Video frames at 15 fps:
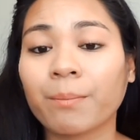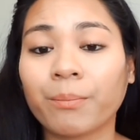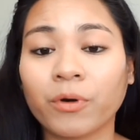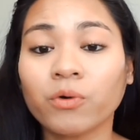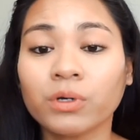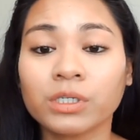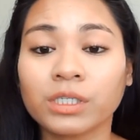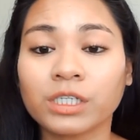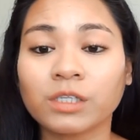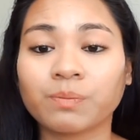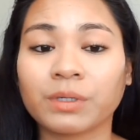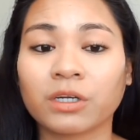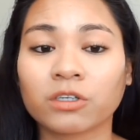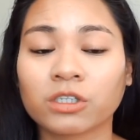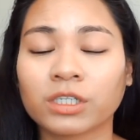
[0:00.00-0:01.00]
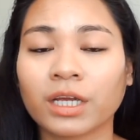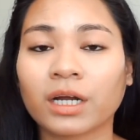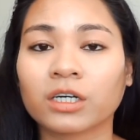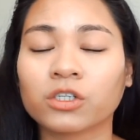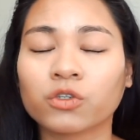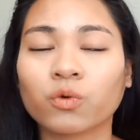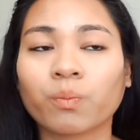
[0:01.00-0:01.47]
bonuses because they
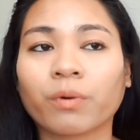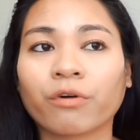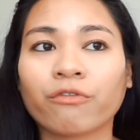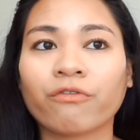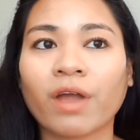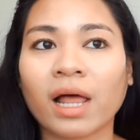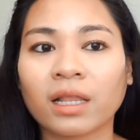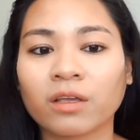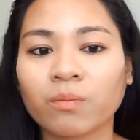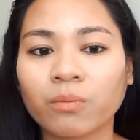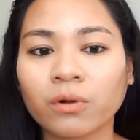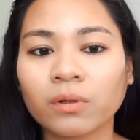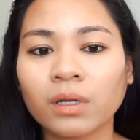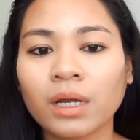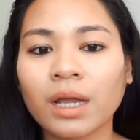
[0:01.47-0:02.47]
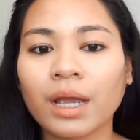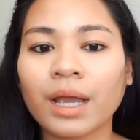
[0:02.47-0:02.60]
are super valuable,